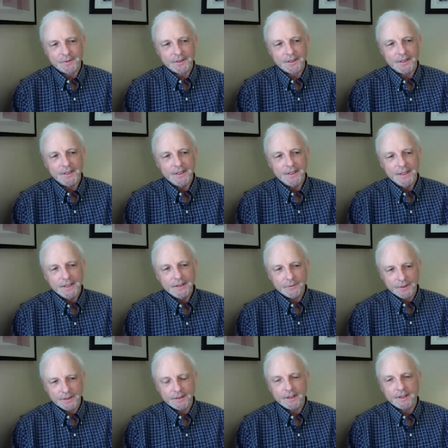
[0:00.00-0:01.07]
but
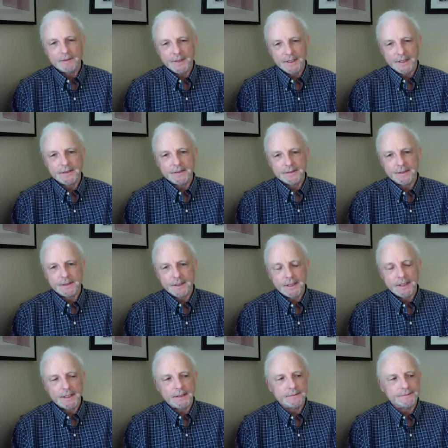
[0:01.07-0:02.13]
we talk about this a
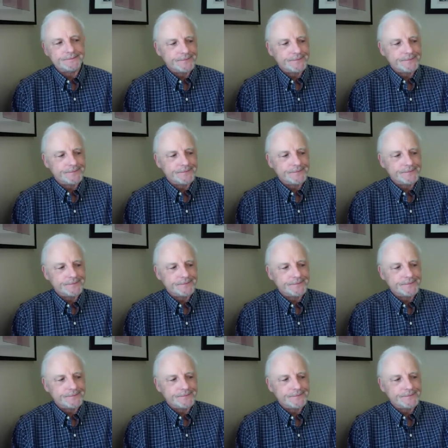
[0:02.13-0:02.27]
lot.